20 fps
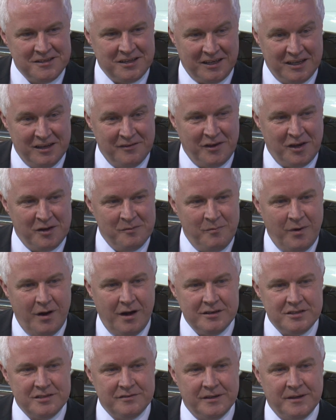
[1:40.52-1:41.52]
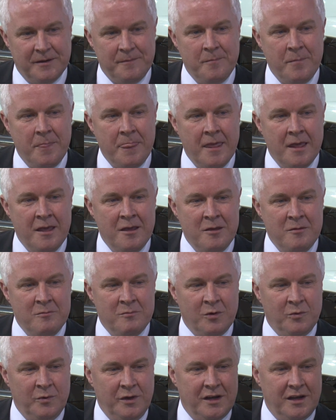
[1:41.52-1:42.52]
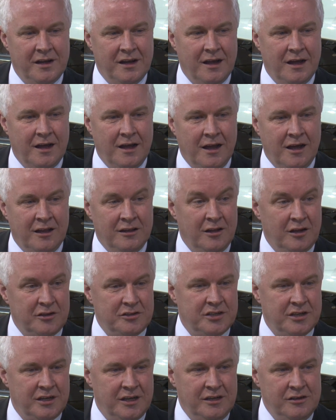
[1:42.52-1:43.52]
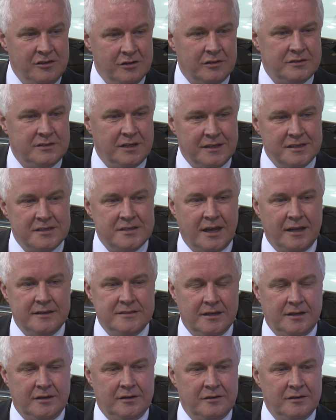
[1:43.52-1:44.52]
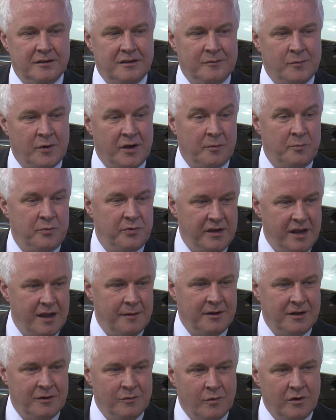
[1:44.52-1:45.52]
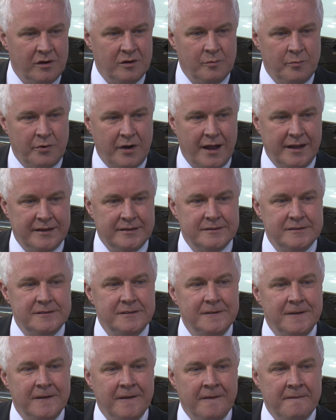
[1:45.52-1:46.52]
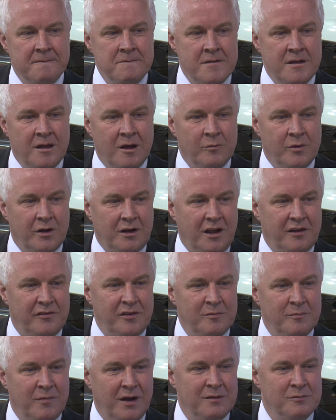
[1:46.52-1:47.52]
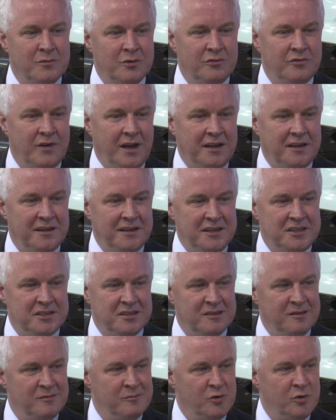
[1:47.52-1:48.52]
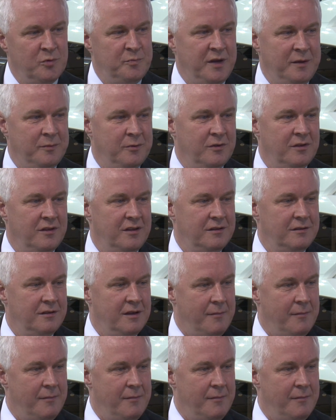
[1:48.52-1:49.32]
significant parts of it. But we're in a luxury yachting sector. We're a preeminent world brand, and we're governed by more regulation than more people